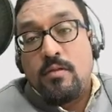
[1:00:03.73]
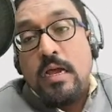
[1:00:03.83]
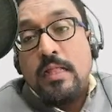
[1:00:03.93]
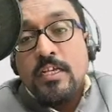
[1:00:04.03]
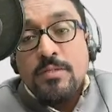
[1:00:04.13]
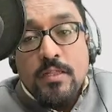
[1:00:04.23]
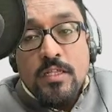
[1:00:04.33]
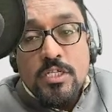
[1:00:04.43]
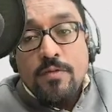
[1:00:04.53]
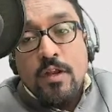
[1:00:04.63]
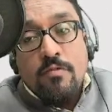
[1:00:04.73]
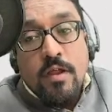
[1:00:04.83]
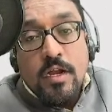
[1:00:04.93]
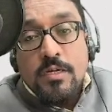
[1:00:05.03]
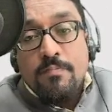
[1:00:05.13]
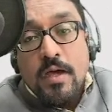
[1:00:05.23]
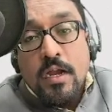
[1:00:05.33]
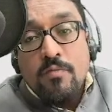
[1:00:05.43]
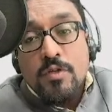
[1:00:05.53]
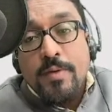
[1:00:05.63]
Gandhi's methods of inquiry at
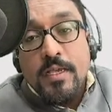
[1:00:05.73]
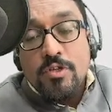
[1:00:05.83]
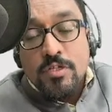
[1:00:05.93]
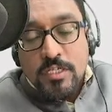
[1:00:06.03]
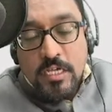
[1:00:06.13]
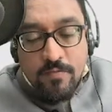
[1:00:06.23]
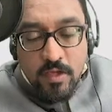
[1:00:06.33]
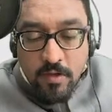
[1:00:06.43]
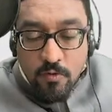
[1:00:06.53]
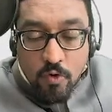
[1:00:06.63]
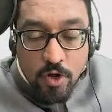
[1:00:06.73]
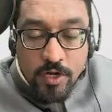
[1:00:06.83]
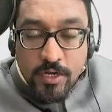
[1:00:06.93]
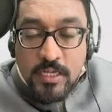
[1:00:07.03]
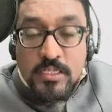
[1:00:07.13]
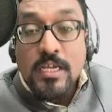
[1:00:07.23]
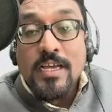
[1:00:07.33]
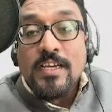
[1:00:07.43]
Champaran was based on survey by volunteers.